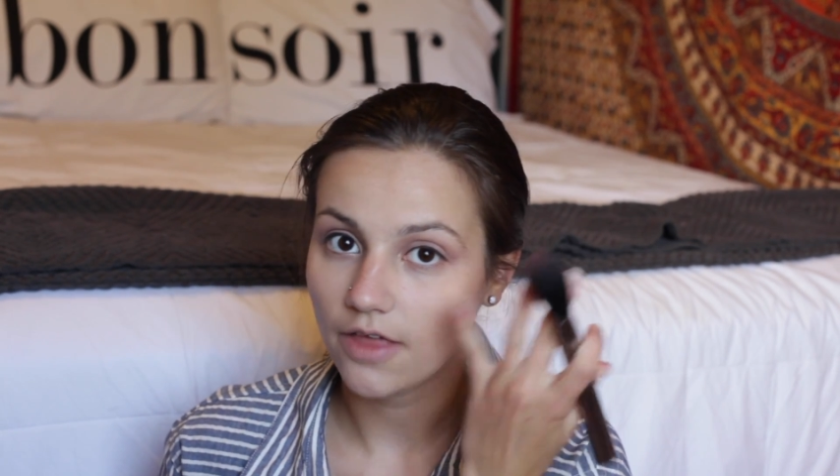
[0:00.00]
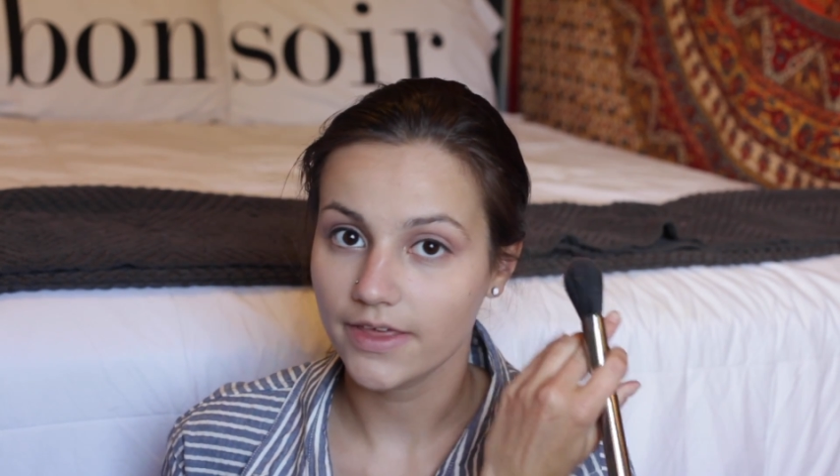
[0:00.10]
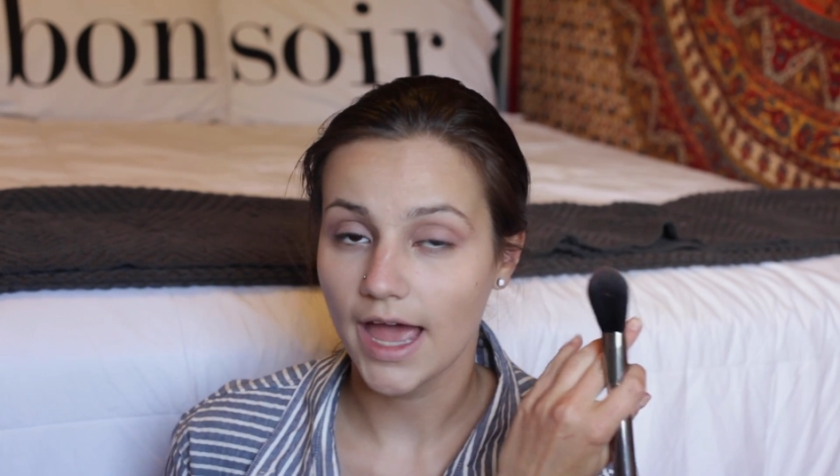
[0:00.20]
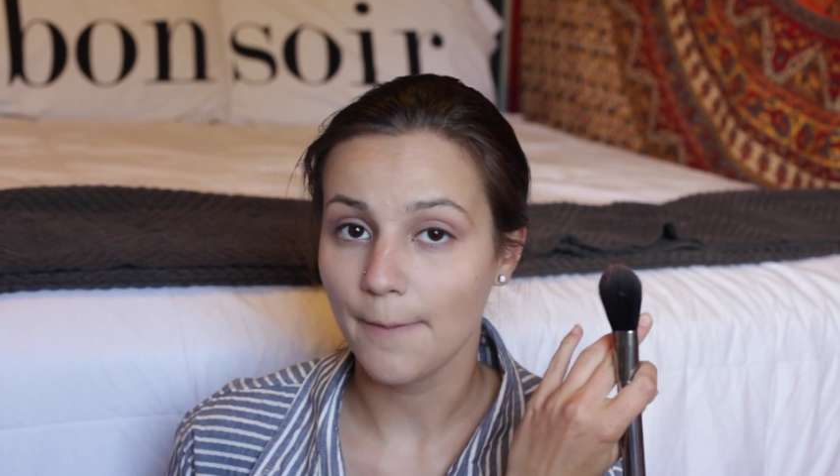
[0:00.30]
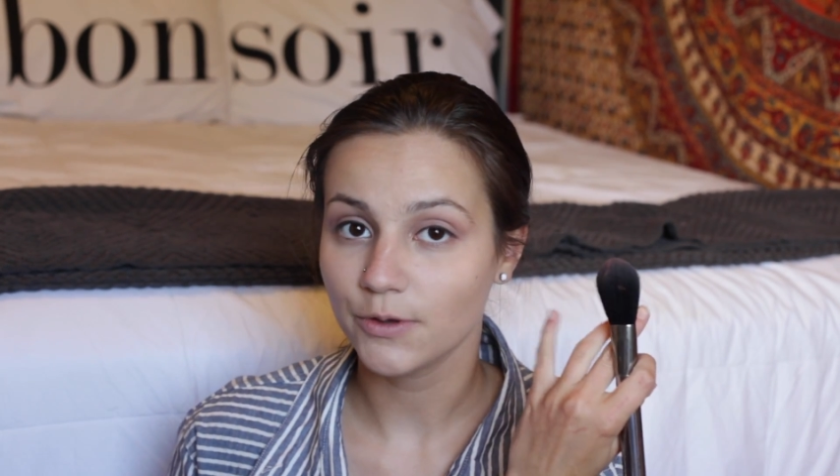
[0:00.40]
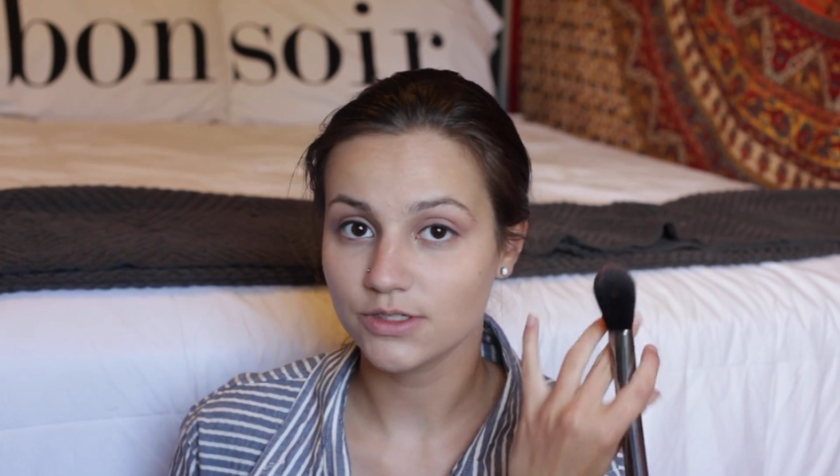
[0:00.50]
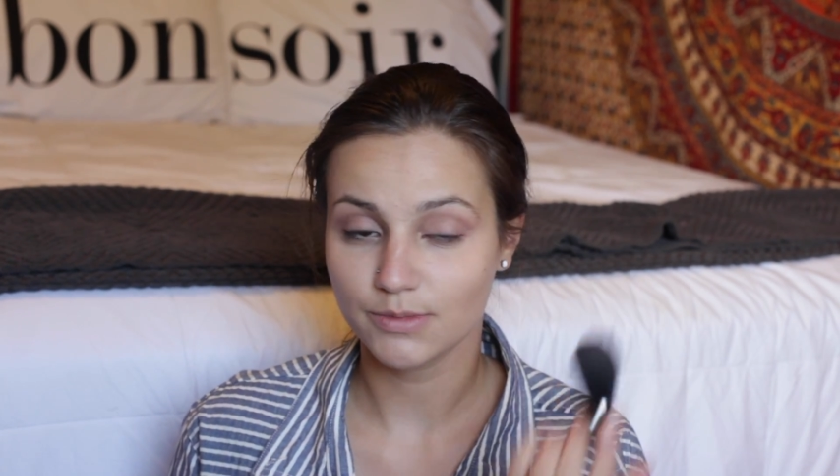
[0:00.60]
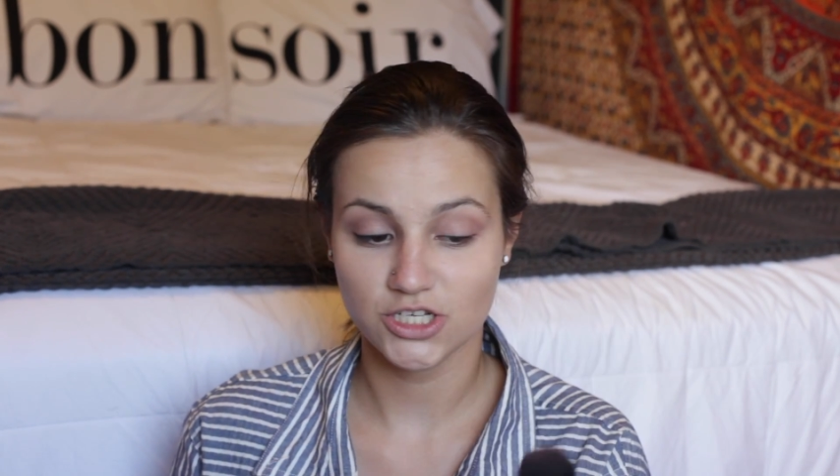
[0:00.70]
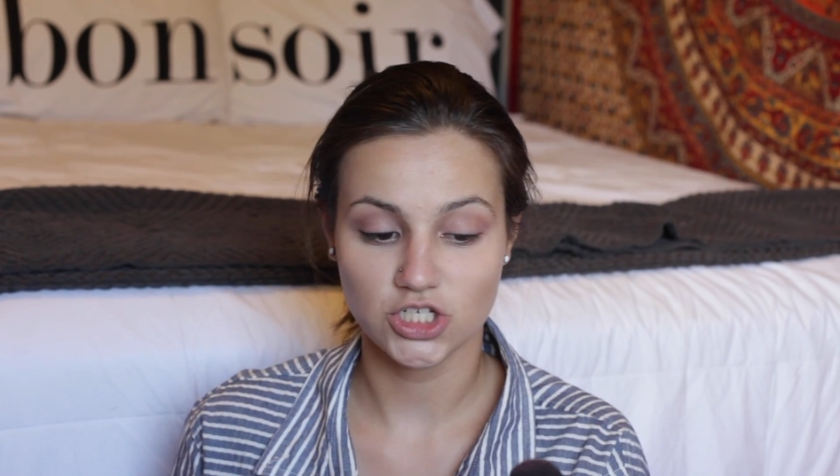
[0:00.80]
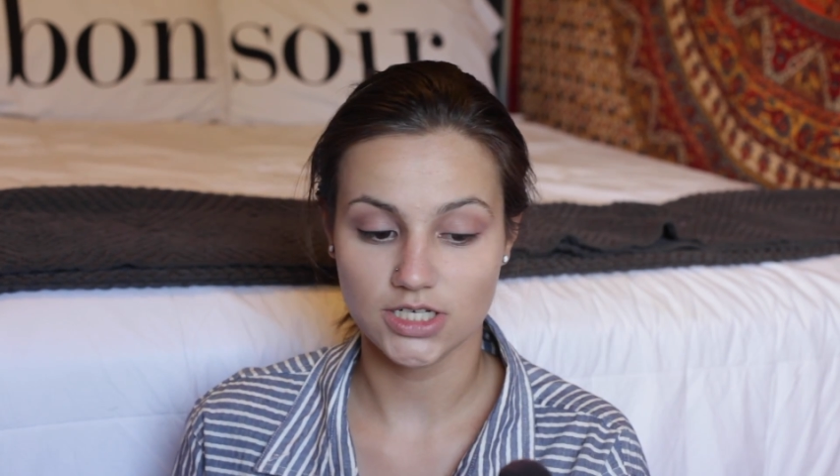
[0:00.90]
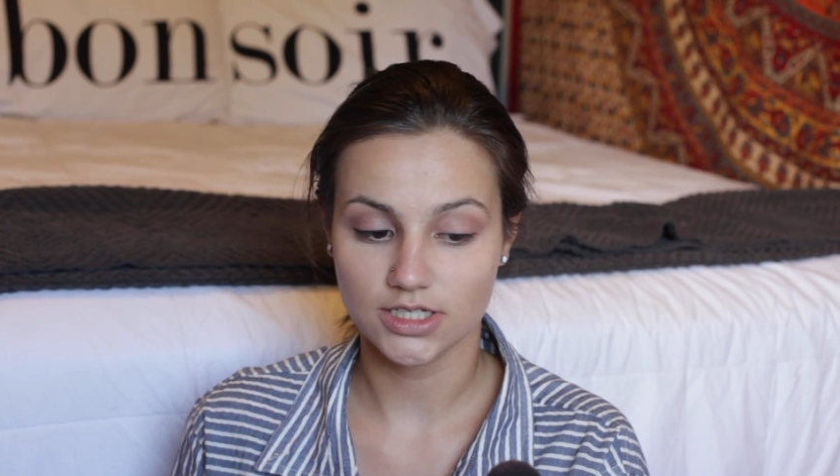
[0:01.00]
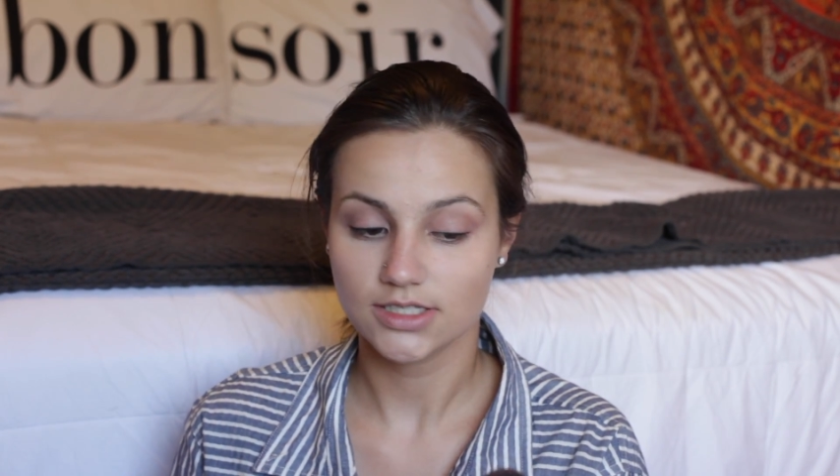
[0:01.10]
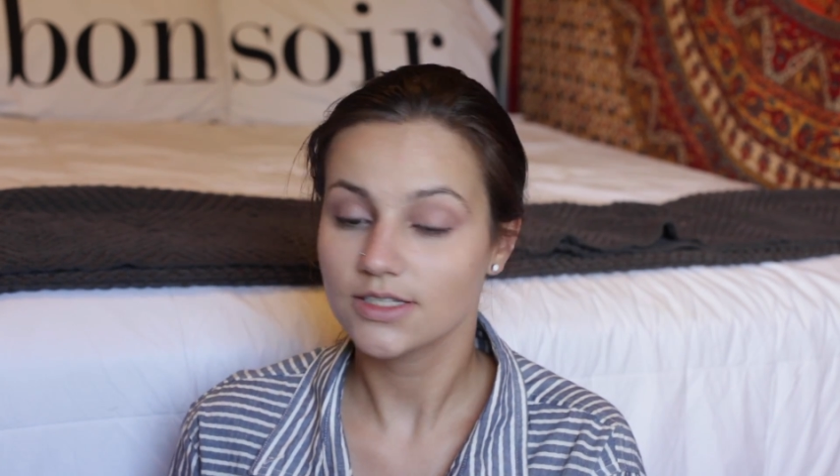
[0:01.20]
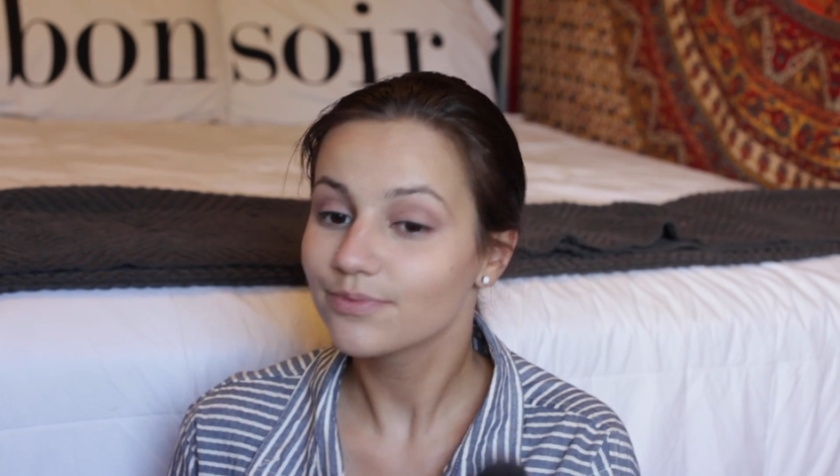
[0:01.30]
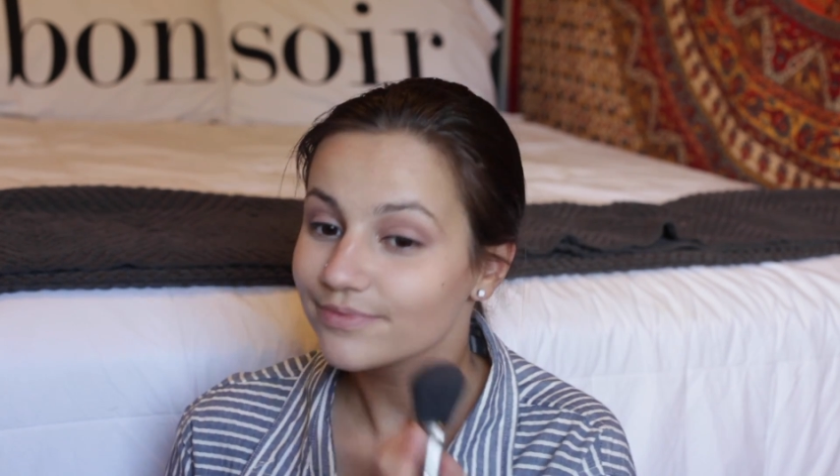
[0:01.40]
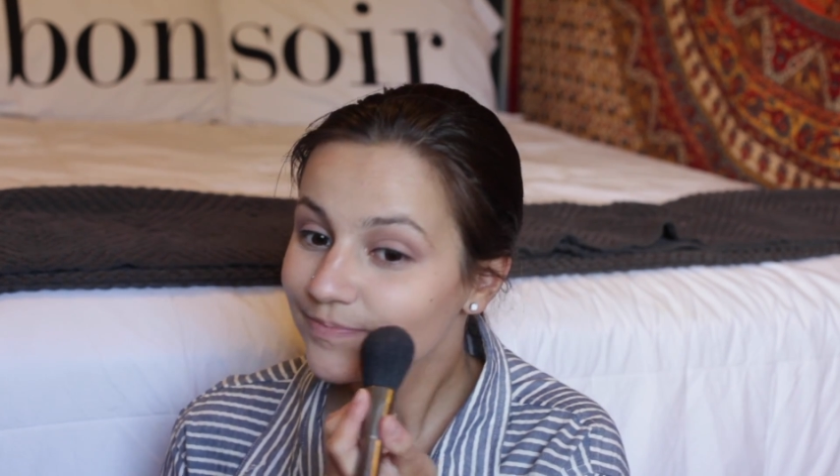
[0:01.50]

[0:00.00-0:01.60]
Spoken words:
on the apples of my cheeks.